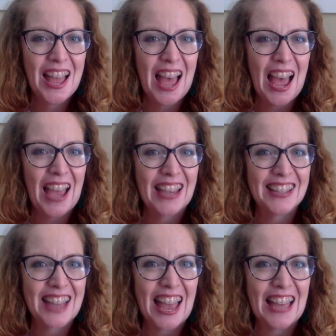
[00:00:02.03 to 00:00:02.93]
Hi,
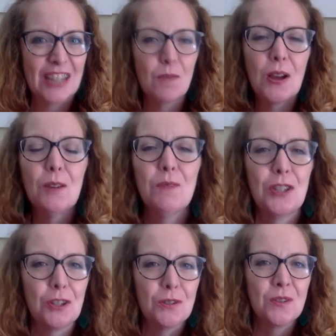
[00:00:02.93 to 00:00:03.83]
and welcome
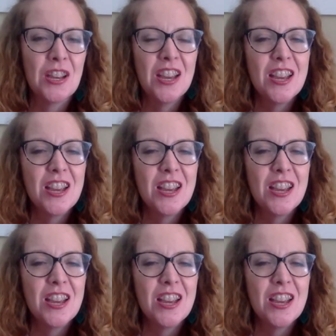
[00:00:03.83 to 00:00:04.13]
to